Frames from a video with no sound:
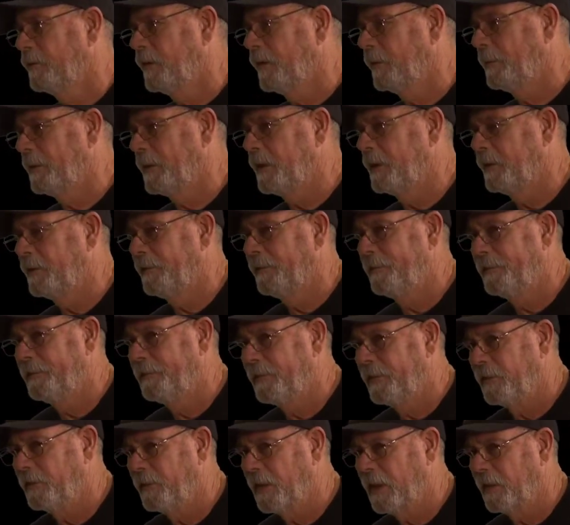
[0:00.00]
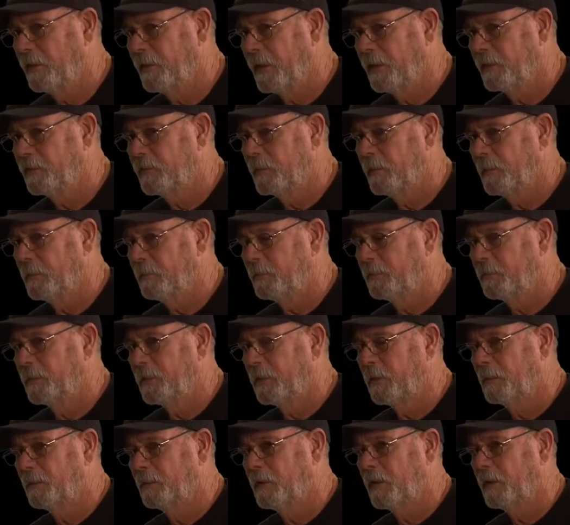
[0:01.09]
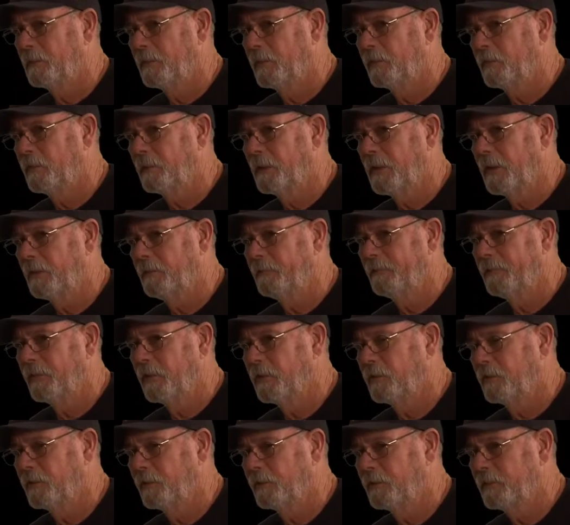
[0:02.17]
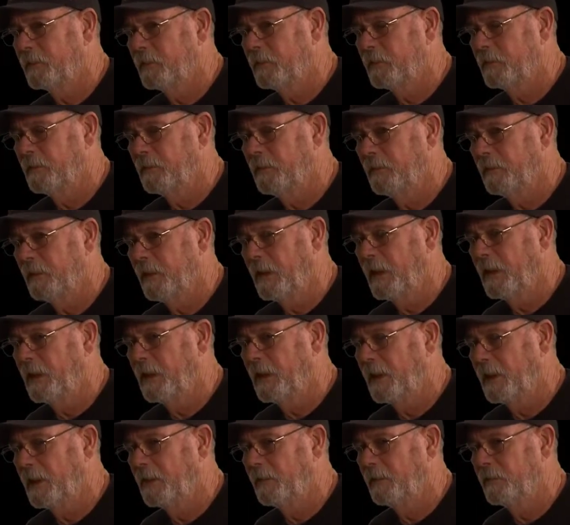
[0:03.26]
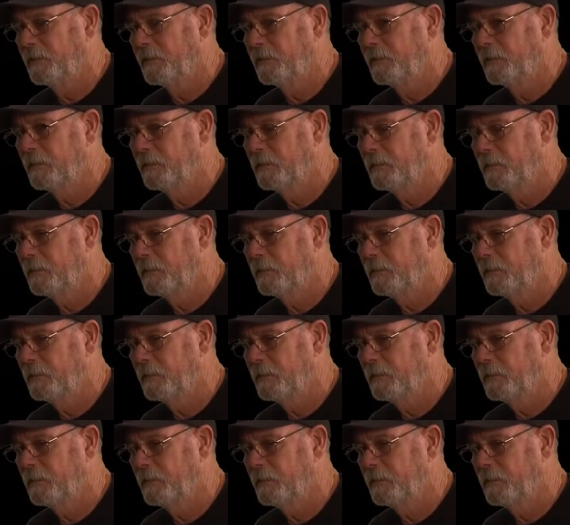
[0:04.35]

I mean, that's pretty much the main focus in AA is